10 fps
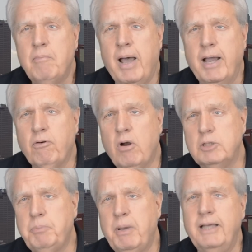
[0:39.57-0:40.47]
Mike
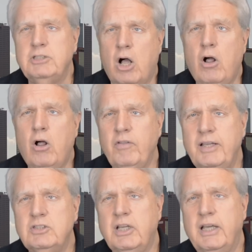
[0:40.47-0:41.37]
Ross paints all
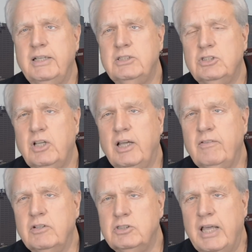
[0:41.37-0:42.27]
these things as
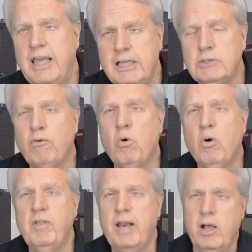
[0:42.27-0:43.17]
things that he's
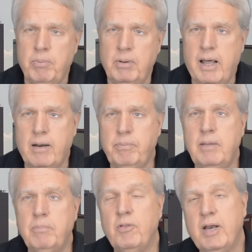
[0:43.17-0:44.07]
for, that help a lot of
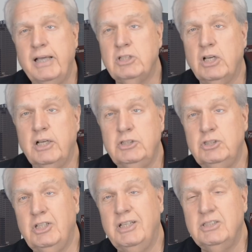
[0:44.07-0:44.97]
people, that Asa
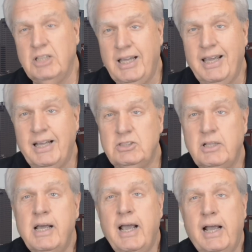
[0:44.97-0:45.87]
Hutchinson is against,
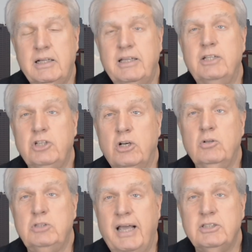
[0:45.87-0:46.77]
and that
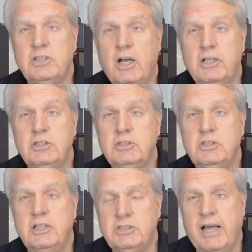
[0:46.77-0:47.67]
shows Asa
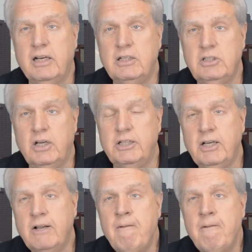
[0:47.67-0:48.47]
Hutchinson is out of touch.